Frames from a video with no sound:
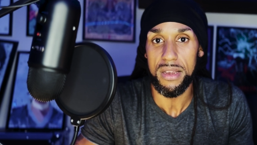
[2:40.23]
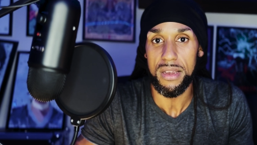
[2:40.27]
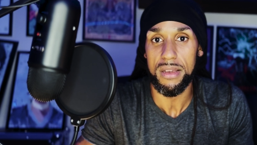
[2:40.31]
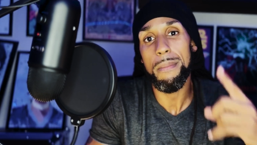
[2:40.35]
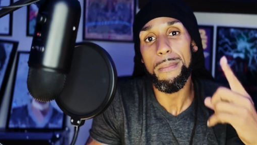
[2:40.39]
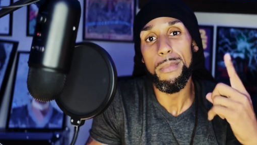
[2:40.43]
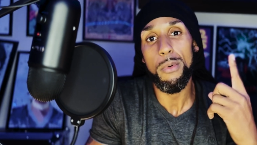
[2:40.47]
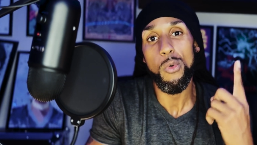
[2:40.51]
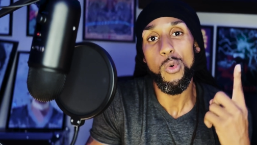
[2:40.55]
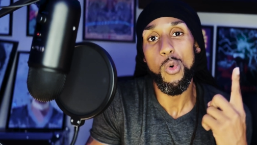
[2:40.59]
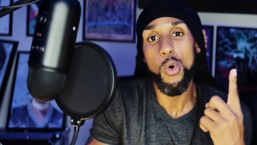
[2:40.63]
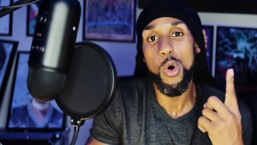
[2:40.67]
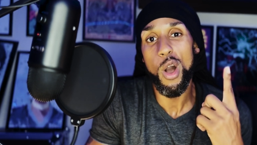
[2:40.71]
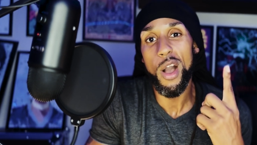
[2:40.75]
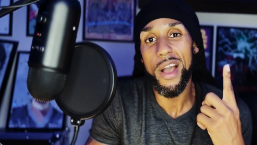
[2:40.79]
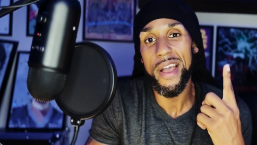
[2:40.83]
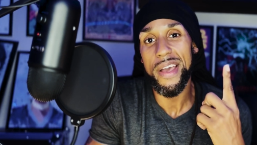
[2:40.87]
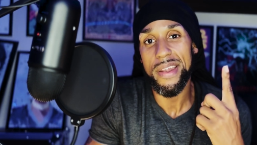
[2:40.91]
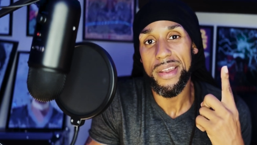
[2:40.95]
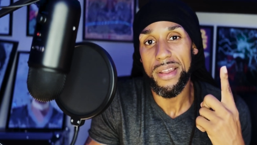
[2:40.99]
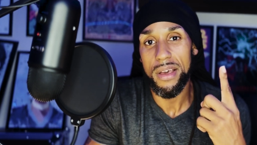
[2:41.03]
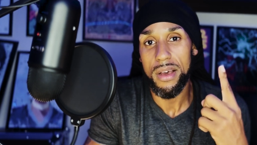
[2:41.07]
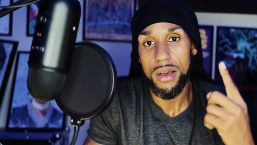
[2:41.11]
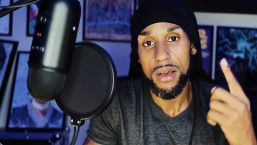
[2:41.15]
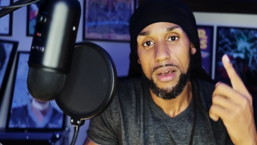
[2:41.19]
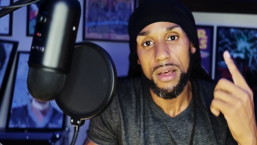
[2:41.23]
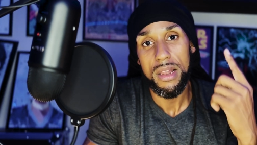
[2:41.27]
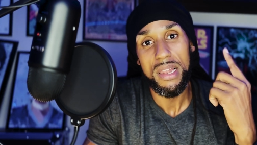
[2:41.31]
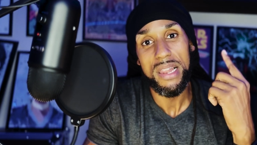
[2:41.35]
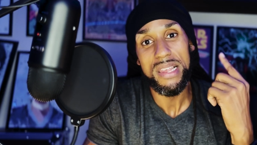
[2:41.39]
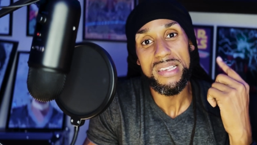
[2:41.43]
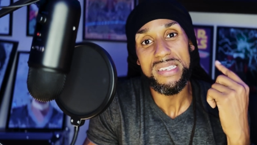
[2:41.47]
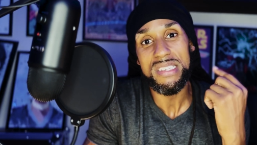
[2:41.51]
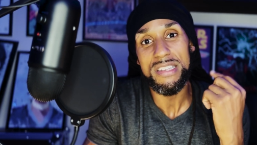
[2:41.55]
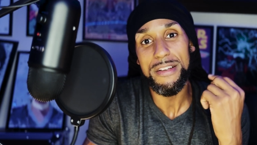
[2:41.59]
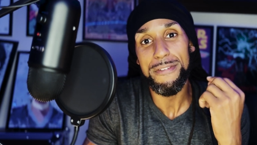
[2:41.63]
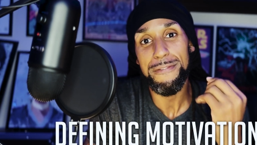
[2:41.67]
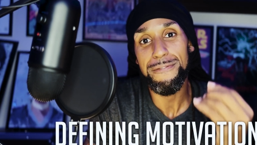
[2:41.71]
Number 1,
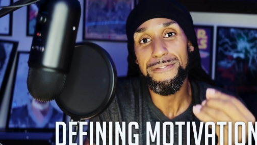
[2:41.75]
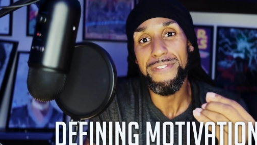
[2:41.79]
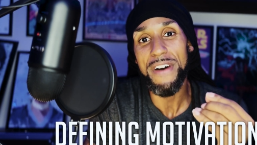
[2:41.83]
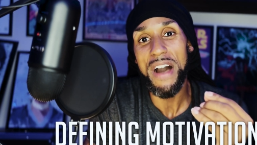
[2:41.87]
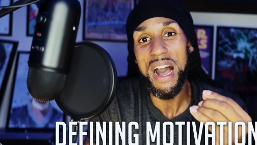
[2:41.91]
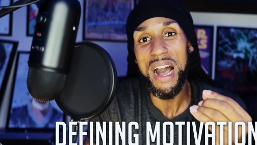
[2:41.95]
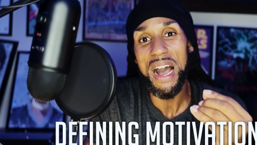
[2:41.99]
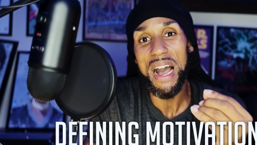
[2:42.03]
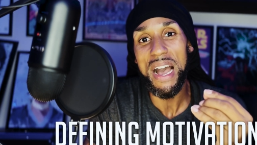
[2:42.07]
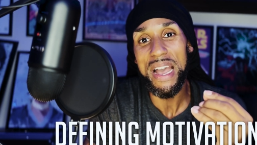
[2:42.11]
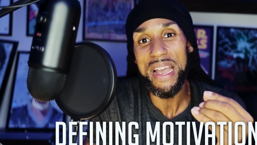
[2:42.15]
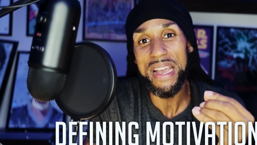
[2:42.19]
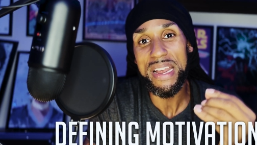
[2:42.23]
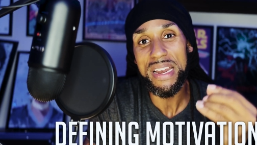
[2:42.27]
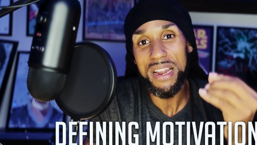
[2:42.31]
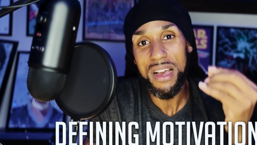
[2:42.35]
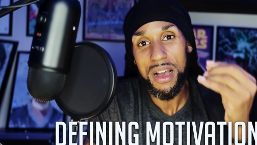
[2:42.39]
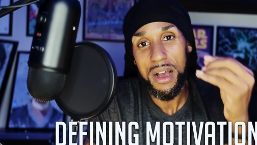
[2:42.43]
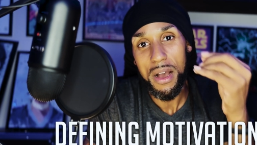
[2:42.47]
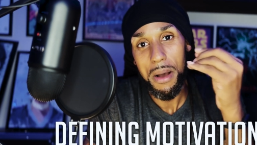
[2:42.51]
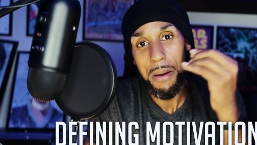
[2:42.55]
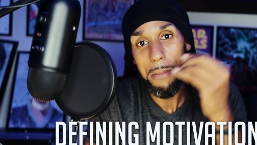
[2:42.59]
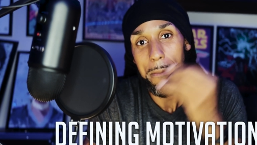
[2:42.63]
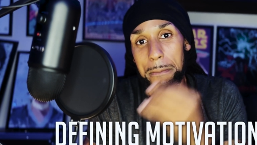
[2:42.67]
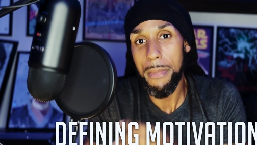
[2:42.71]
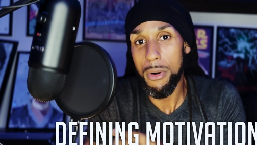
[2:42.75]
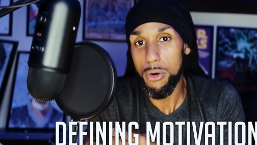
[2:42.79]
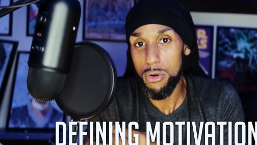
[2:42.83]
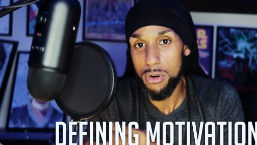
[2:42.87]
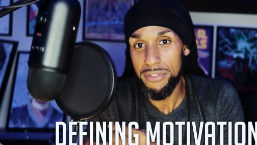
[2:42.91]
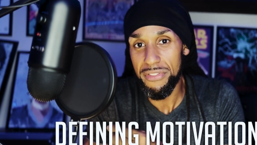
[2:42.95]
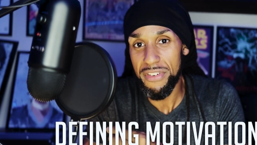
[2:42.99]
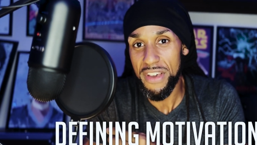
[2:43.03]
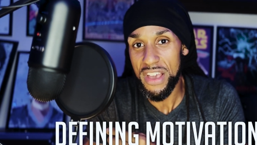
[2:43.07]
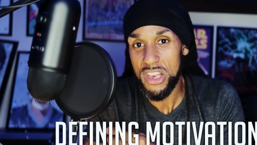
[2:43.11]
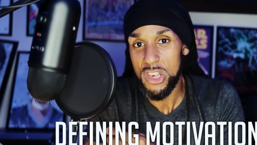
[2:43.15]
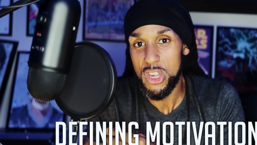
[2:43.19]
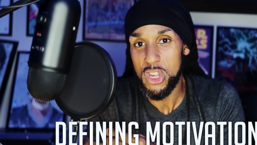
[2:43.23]
let's define
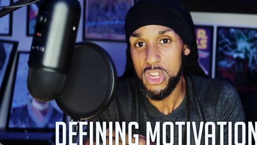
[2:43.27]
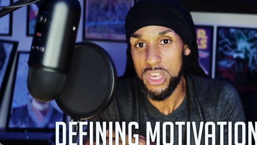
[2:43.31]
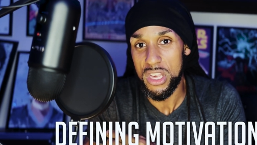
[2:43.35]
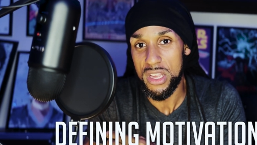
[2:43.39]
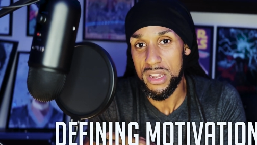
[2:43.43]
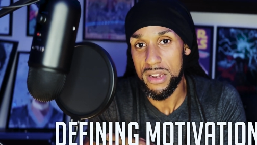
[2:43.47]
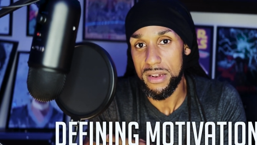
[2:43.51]
motivation.